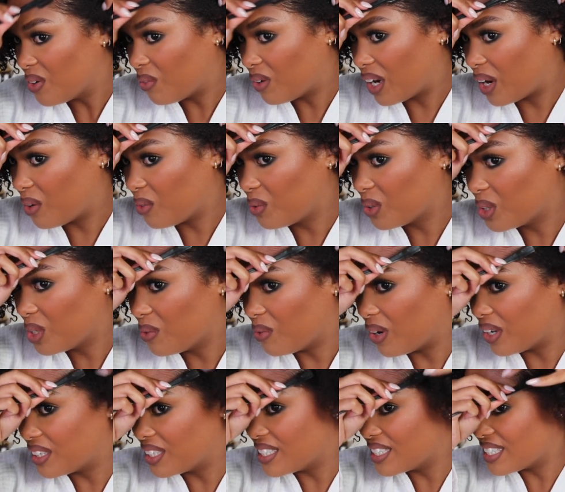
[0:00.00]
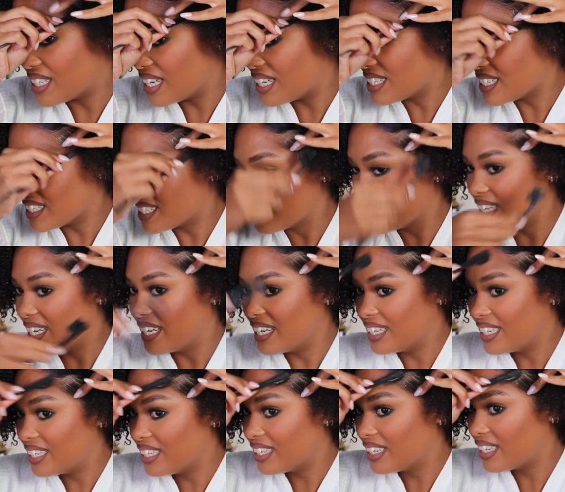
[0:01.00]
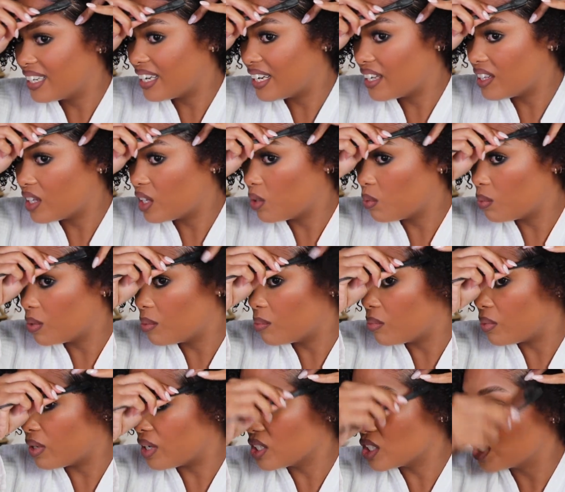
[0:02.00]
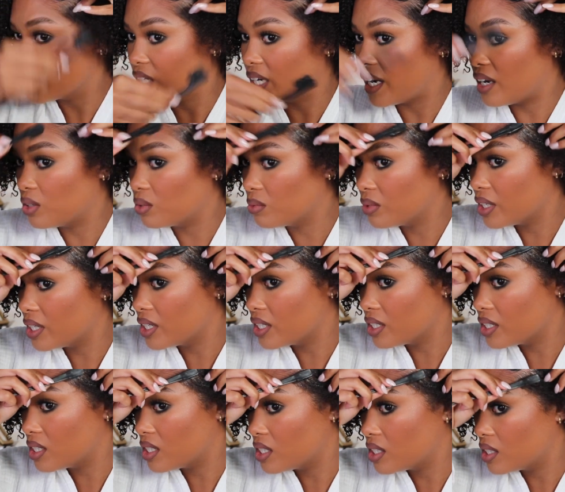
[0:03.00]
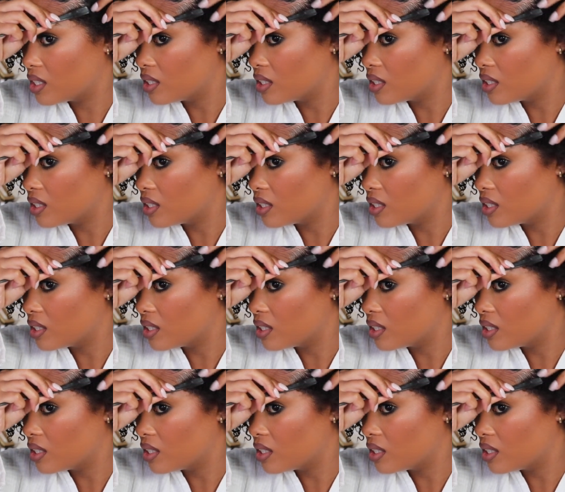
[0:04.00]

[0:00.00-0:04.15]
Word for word: when I really want these edges laid. And then we brush downwards